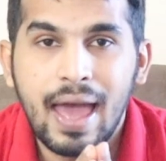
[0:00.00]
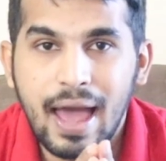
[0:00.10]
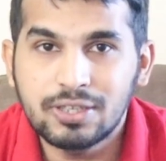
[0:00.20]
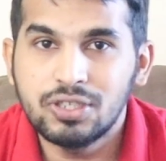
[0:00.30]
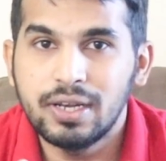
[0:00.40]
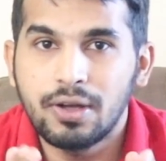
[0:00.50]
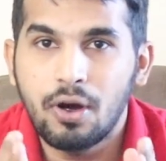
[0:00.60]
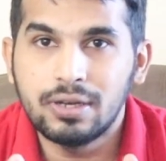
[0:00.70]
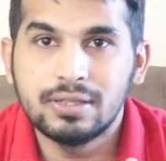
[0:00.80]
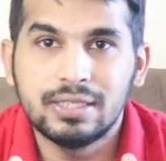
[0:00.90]
actually
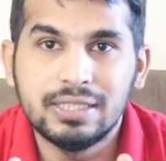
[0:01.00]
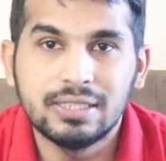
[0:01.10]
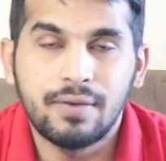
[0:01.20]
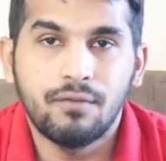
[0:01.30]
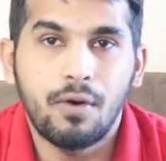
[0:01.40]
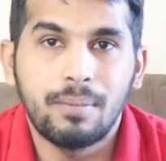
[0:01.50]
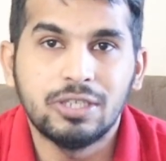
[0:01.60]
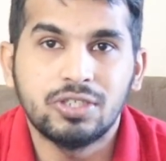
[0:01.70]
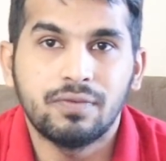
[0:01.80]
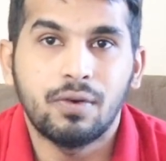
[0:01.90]
got these
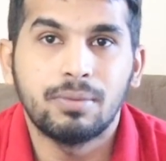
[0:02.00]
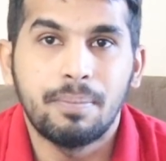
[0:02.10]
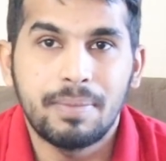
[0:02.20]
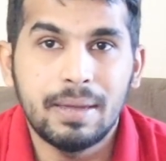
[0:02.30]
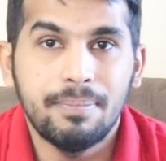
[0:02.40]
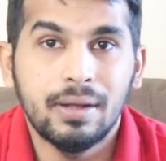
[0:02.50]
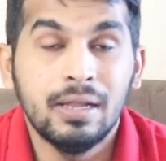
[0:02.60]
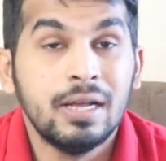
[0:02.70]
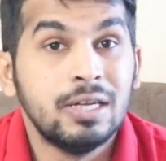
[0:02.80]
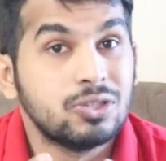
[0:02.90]
information from the people.